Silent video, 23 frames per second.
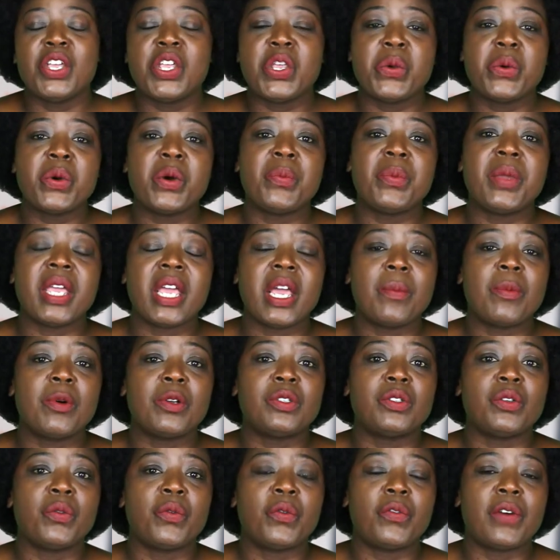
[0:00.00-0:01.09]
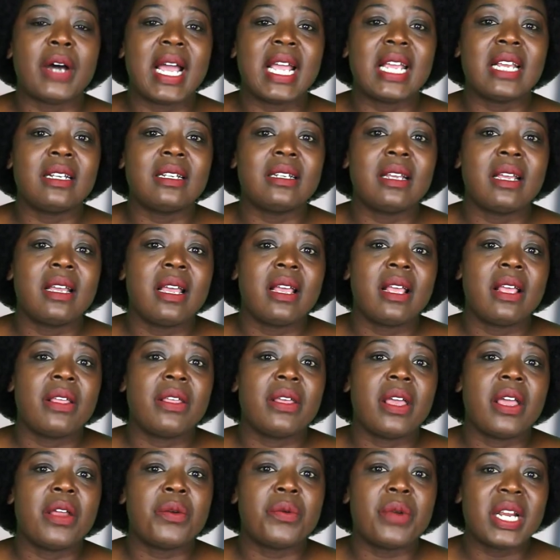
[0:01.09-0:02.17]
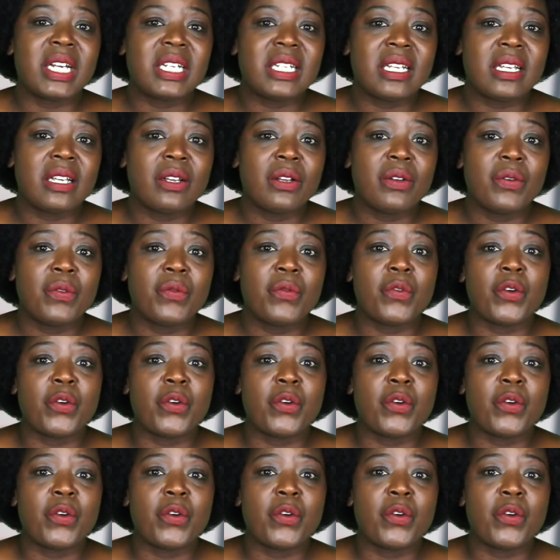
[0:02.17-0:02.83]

you will be able to find a rating